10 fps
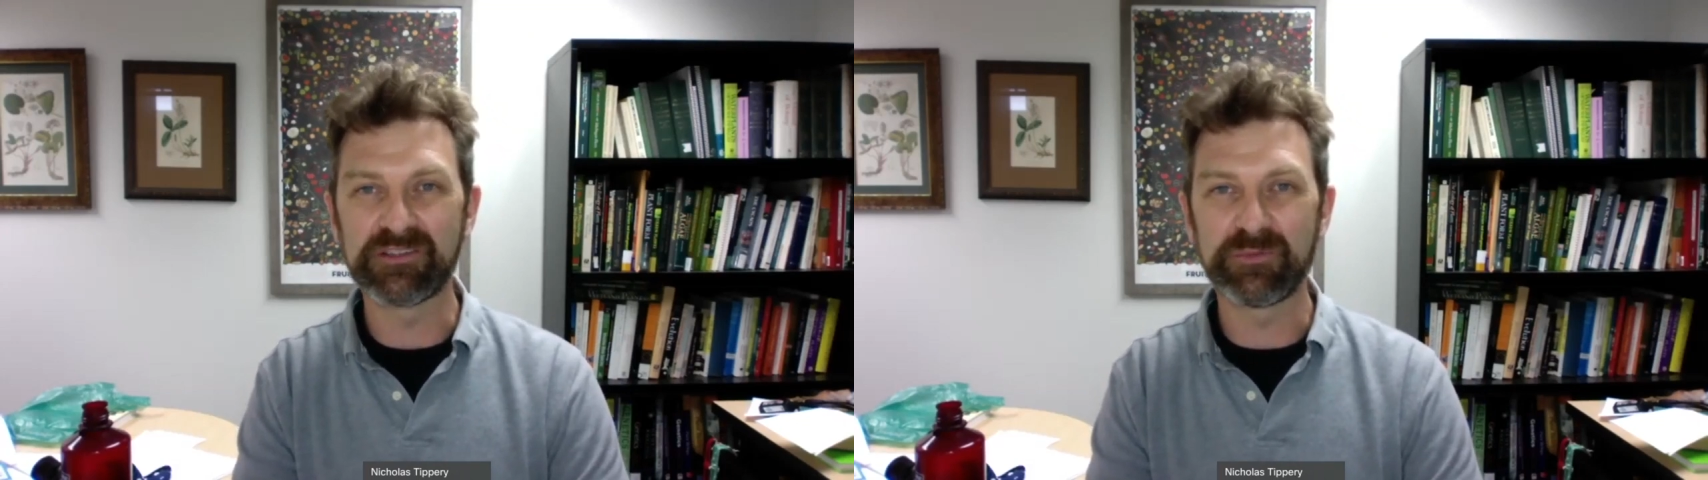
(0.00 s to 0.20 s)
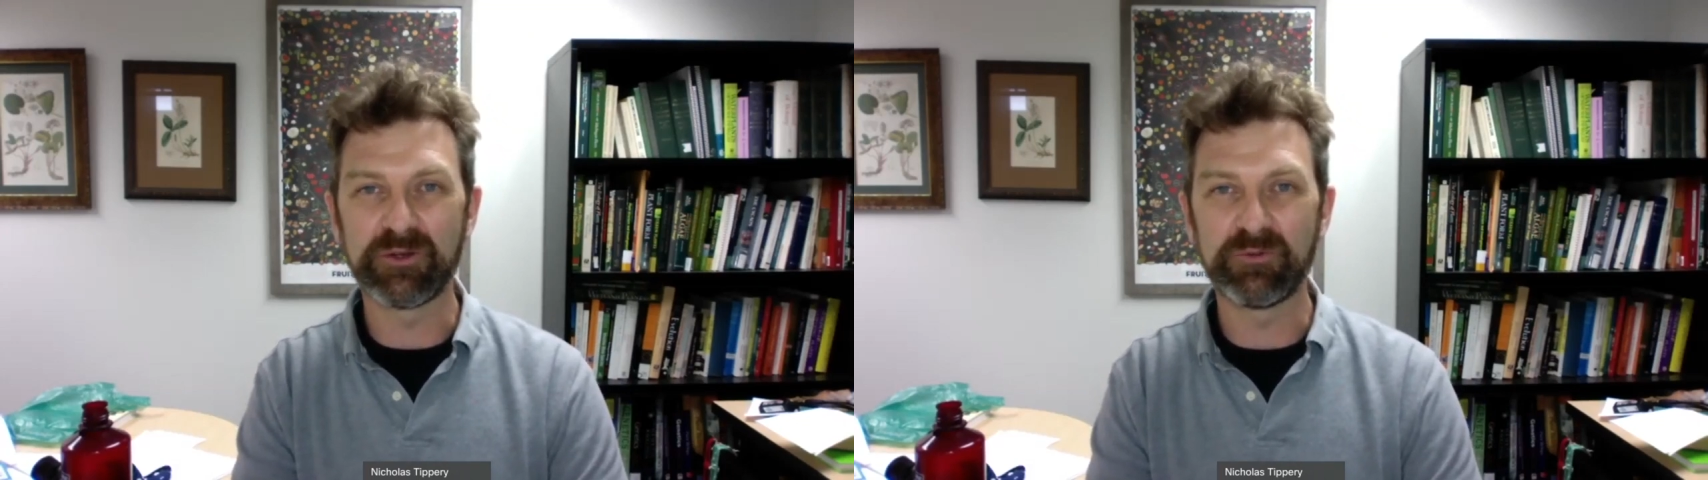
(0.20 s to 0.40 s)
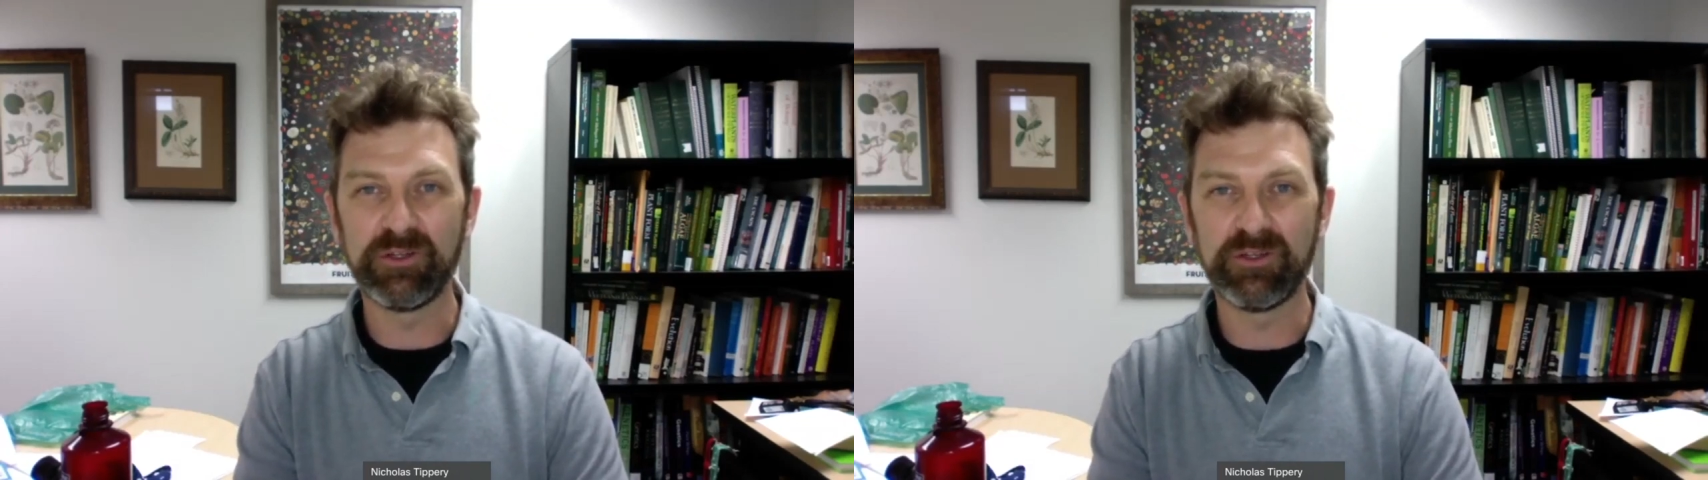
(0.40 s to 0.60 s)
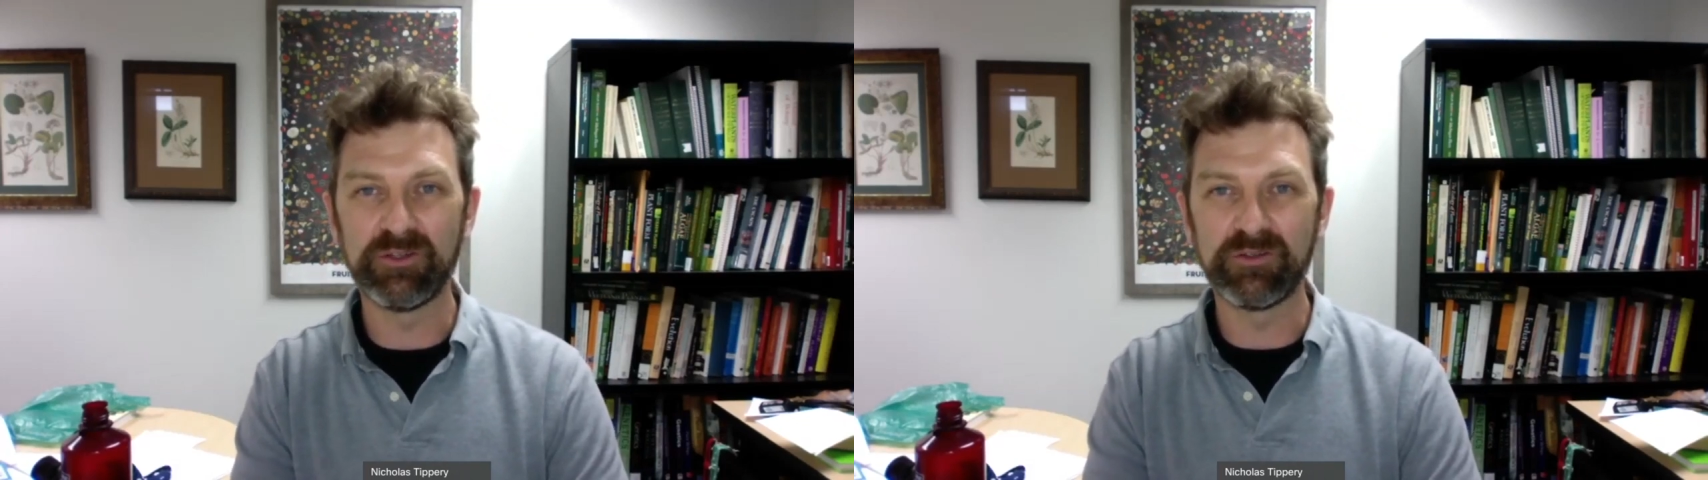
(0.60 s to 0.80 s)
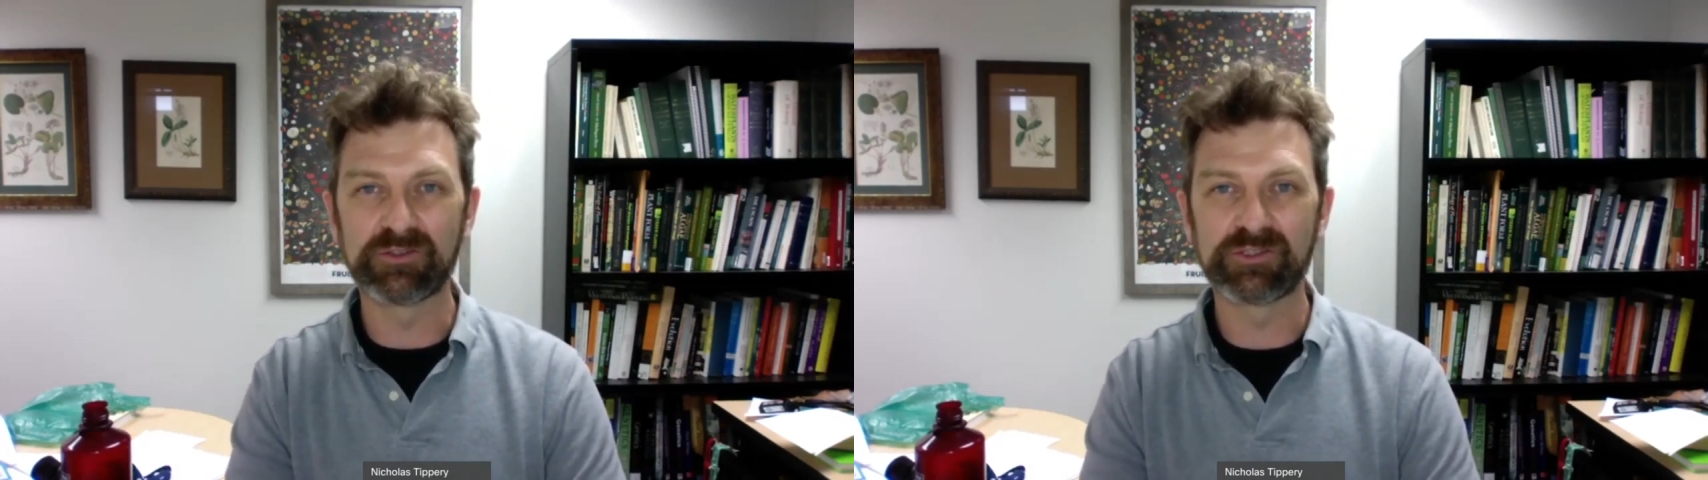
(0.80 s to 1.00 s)
but it
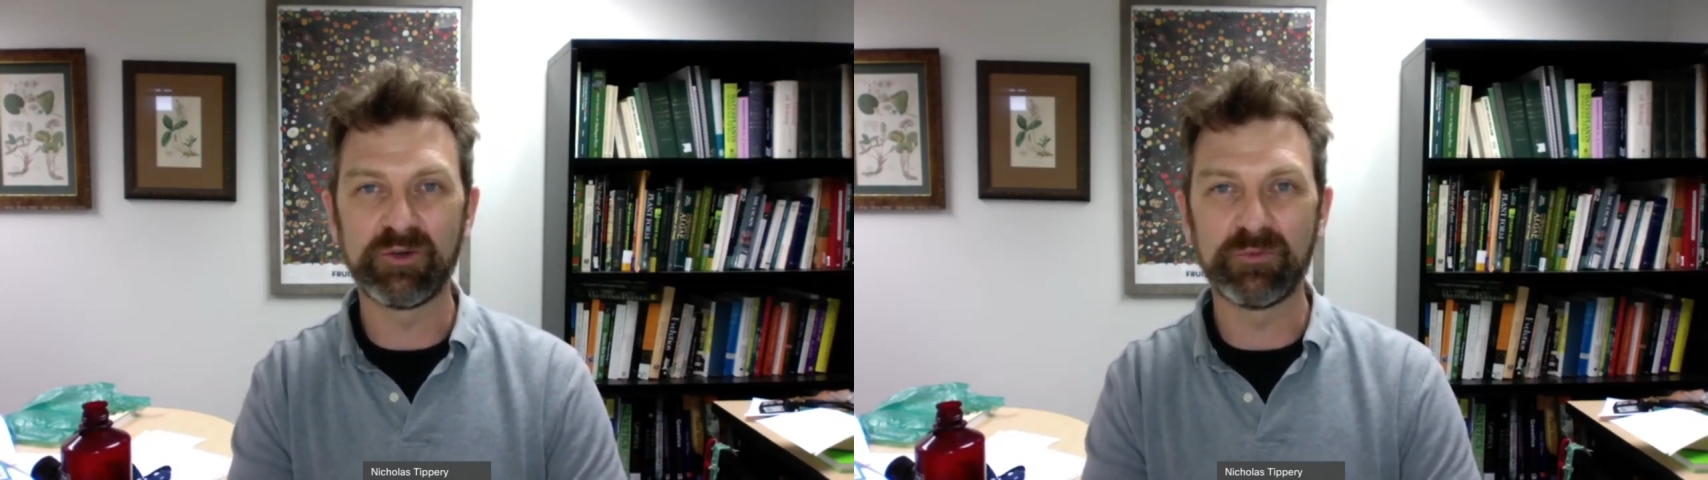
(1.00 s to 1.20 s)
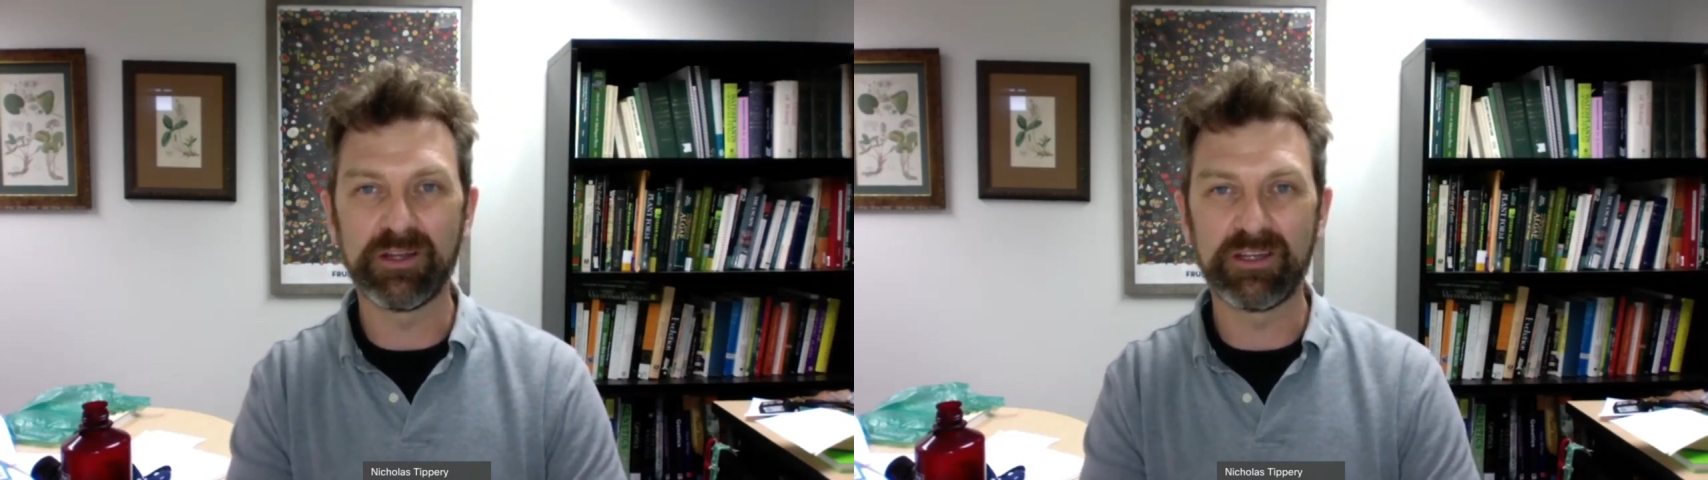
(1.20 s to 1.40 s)
will show my